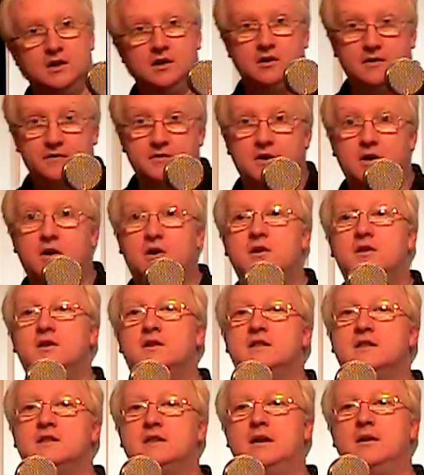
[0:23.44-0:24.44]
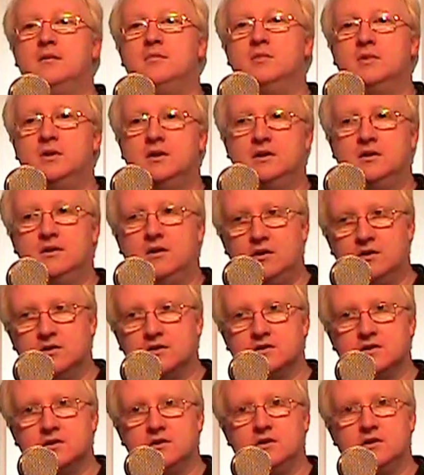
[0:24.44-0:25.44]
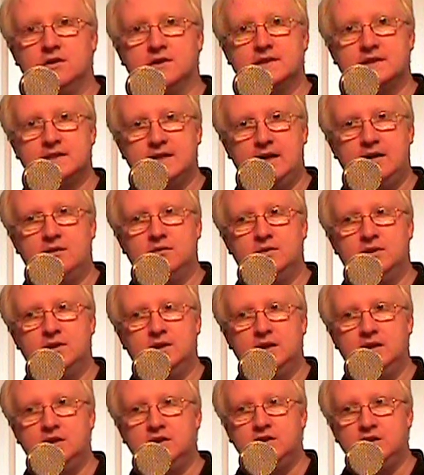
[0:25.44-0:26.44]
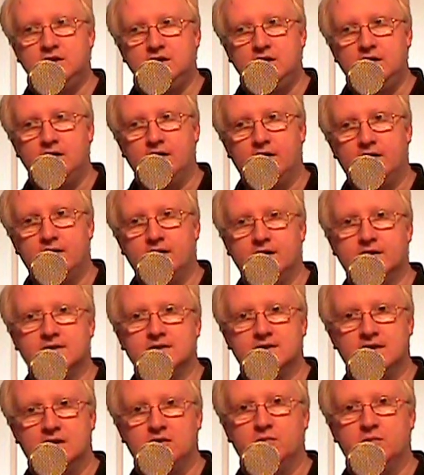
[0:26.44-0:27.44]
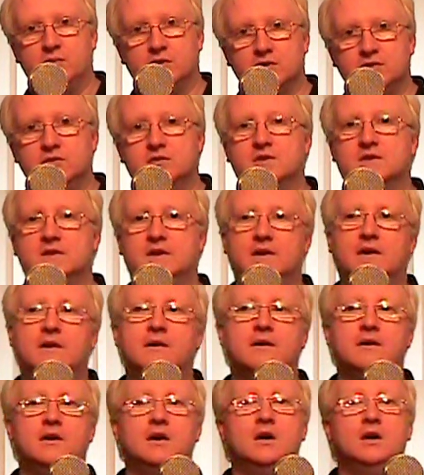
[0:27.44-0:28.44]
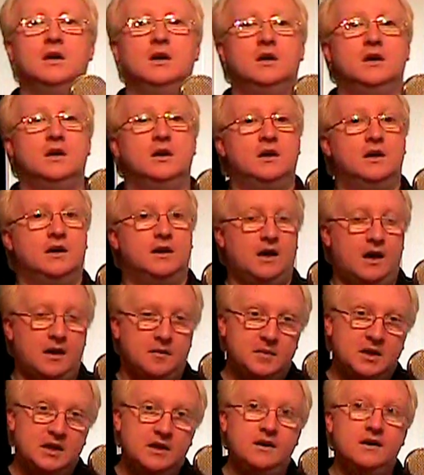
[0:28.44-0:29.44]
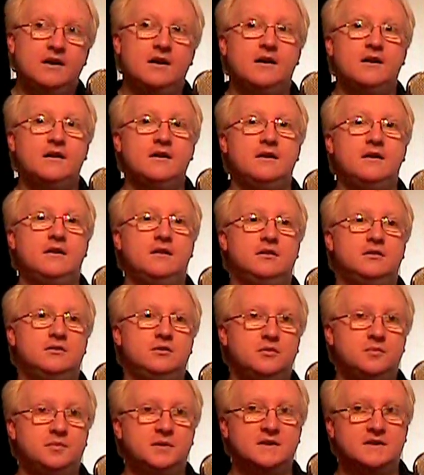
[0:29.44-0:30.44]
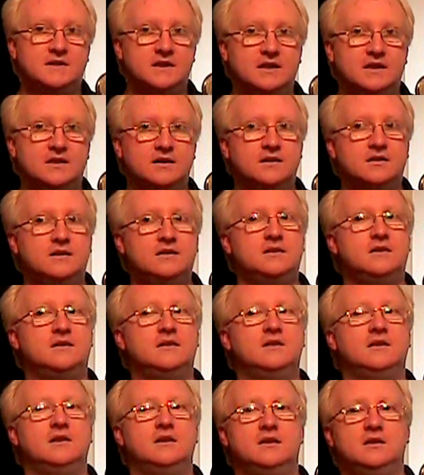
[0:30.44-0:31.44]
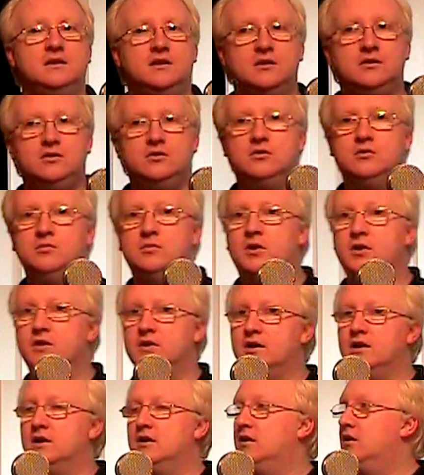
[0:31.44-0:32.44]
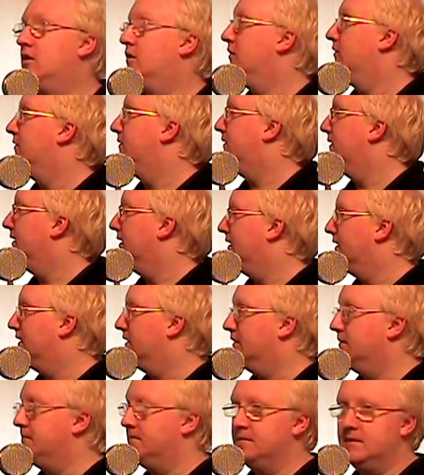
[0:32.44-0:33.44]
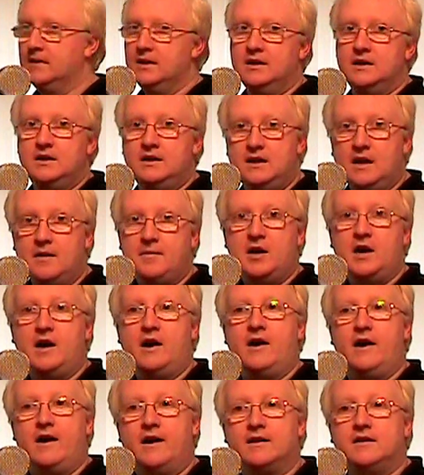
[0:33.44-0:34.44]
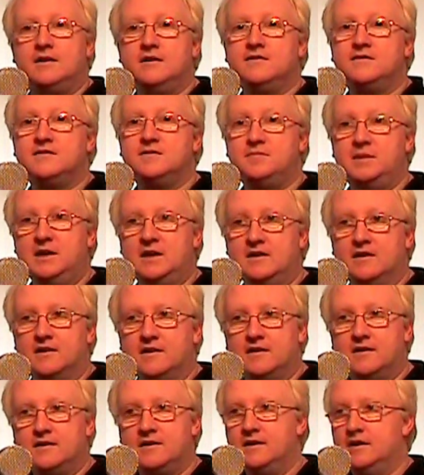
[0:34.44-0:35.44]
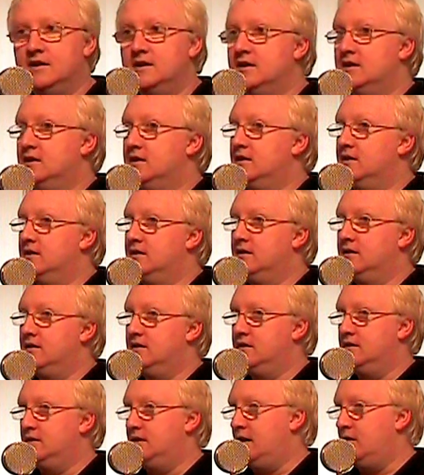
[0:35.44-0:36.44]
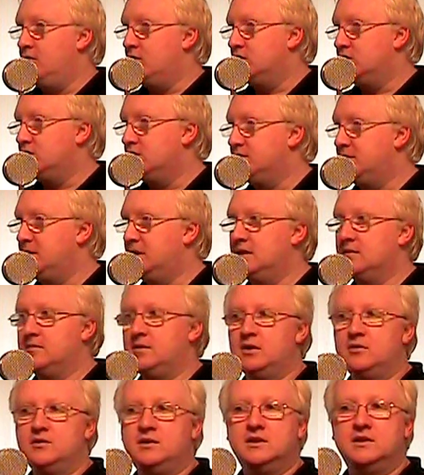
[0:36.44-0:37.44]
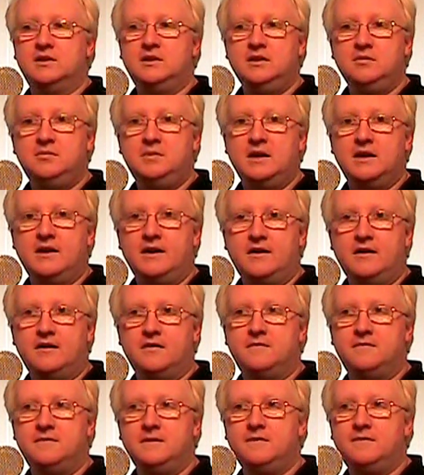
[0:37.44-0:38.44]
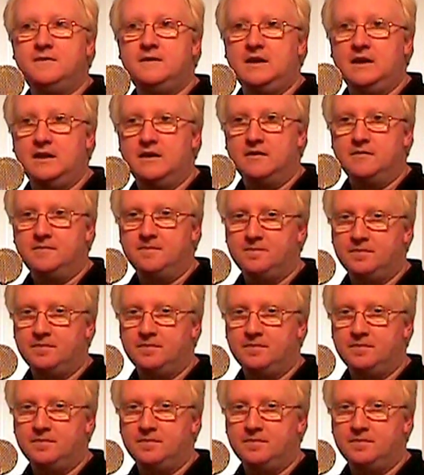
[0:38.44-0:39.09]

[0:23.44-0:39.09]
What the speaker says: Of course, I'm also sound engineer and sound producer. I'm here to present the new model of Yamaha active speaker. I want to speak about the DBR 15.